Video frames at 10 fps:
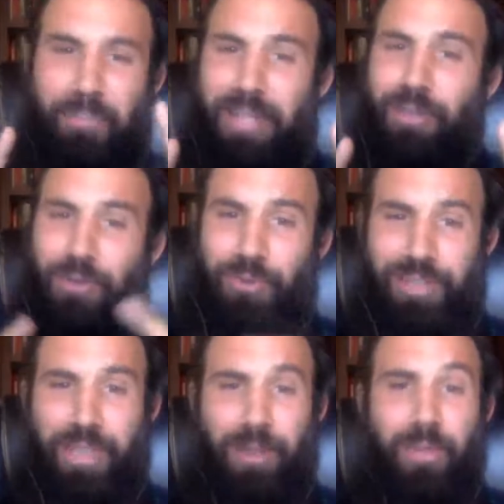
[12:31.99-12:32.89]
my dog
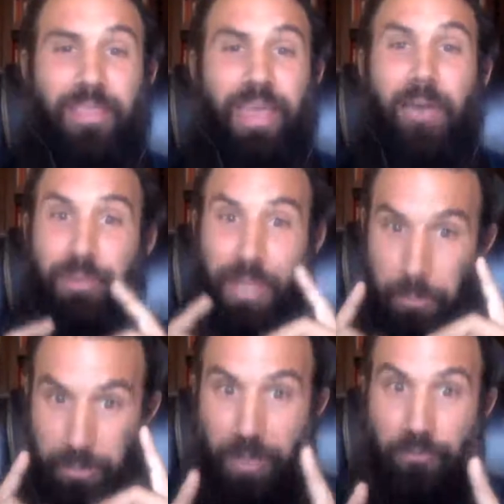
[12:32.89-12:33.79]
wouldn't care about that, but
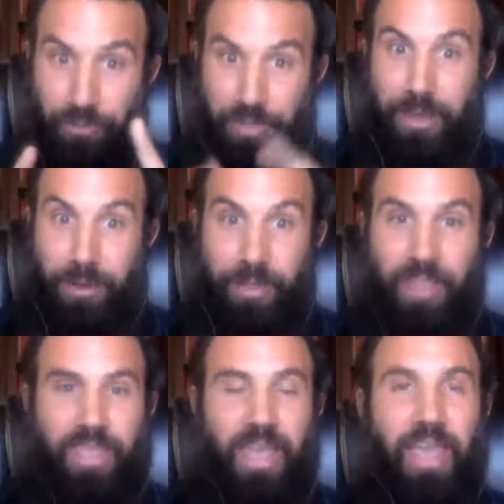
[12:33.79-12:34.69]
they would definitely care
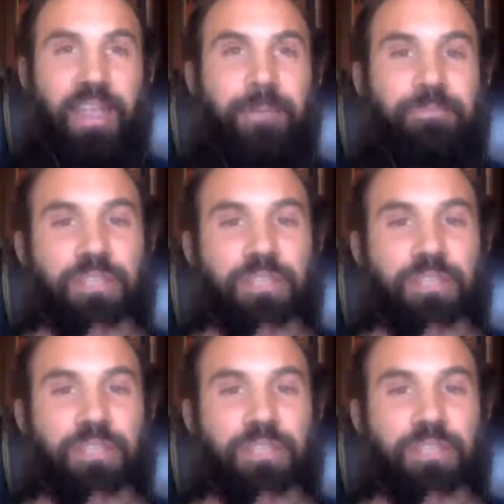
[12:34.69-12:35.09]
about that.